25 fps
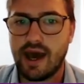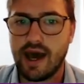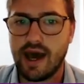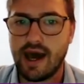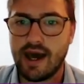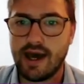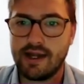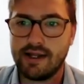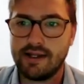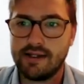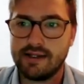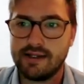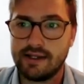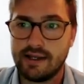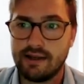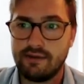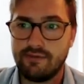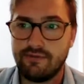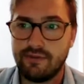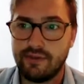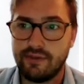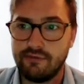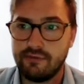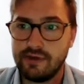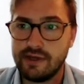And
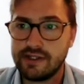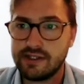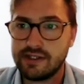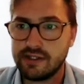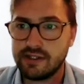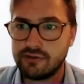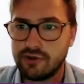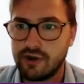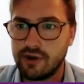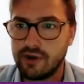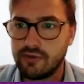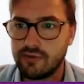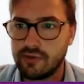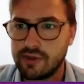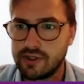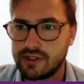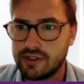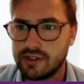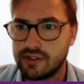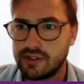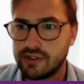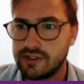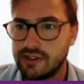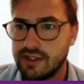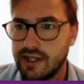if there is a drug
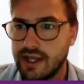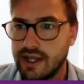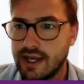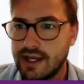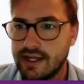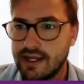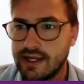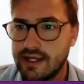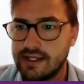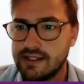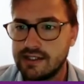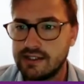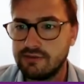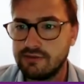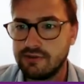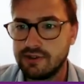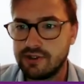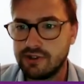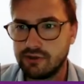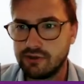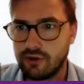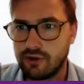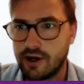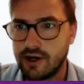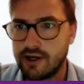which does that, is there a
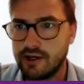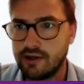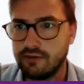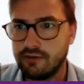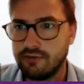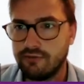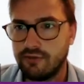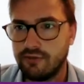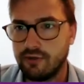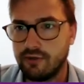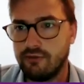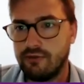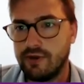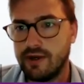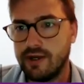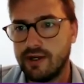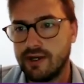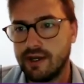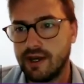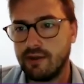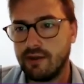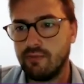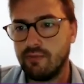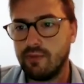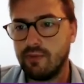trial for it?
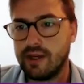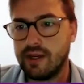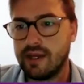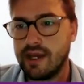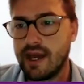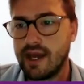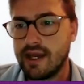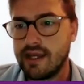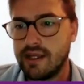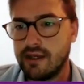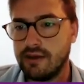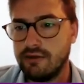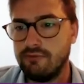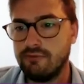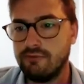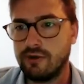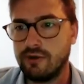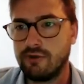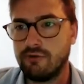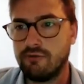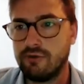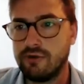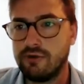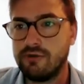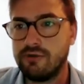Can we get you
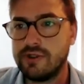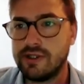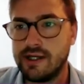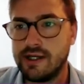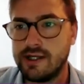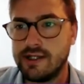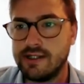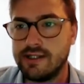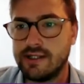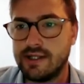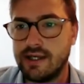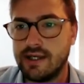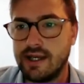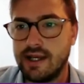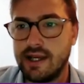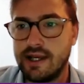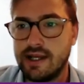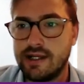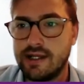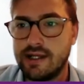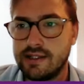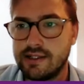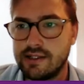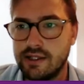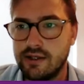recruited
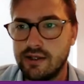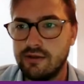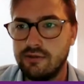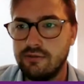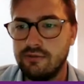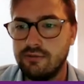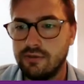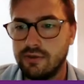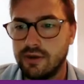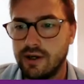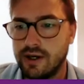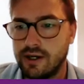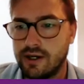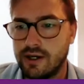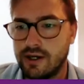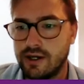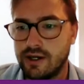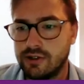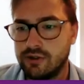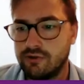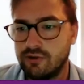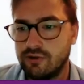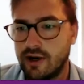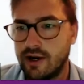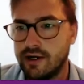into a
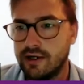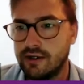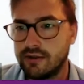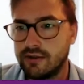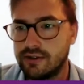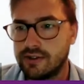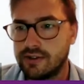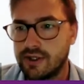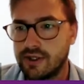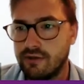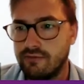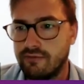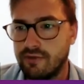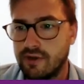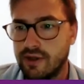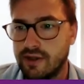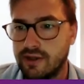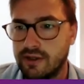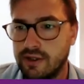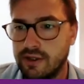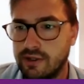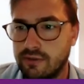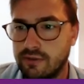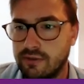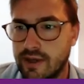trial so that
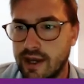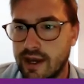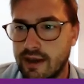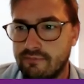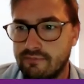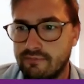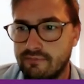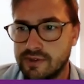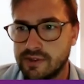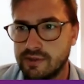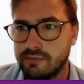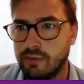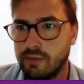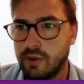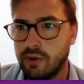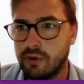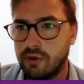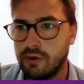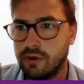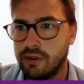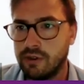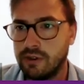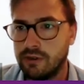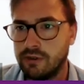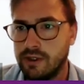you get the
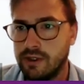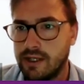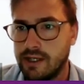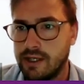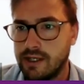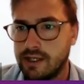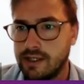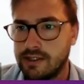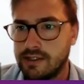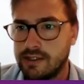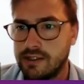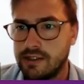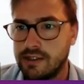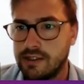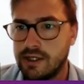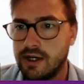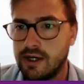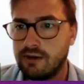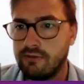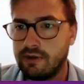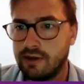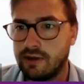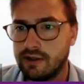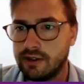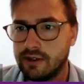support you need
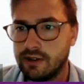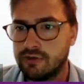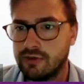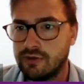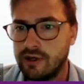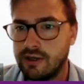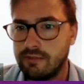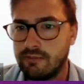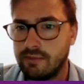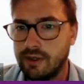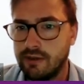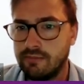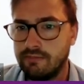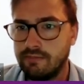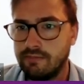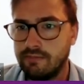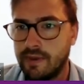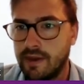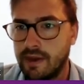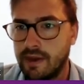during the treatment?